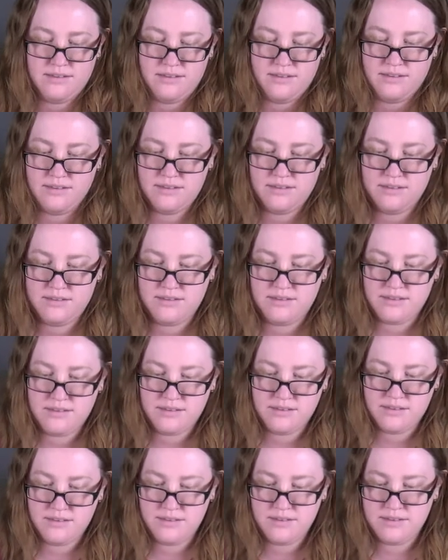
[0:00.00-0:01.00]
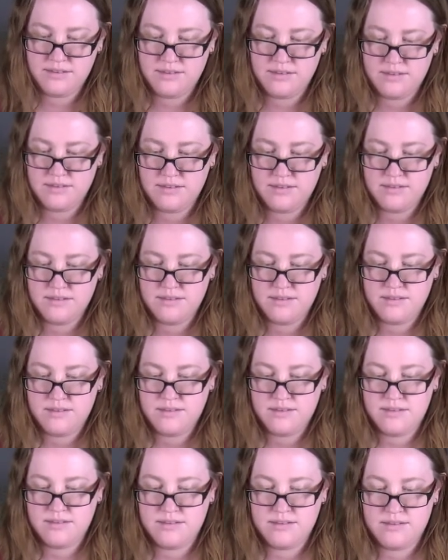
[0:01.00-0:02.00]

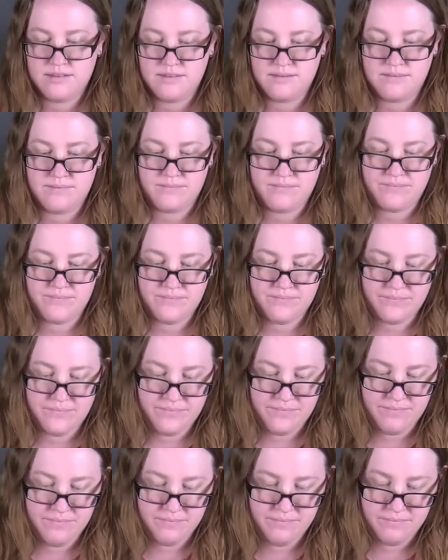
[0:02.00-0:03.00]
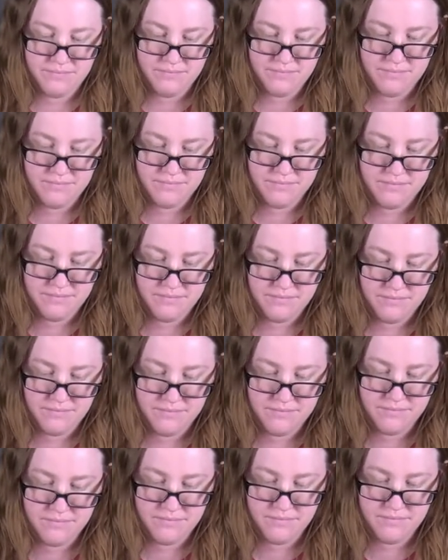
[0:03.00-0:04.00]

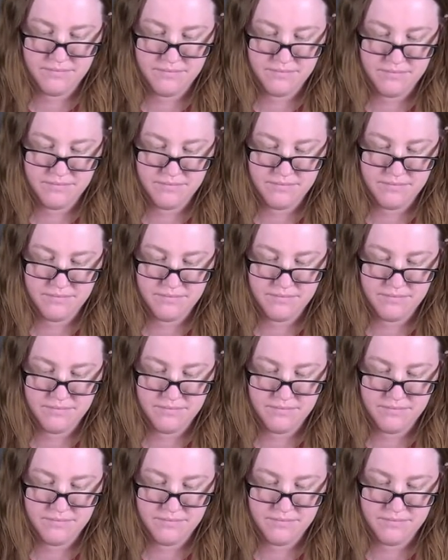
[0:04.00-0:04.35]
Nobody speaks.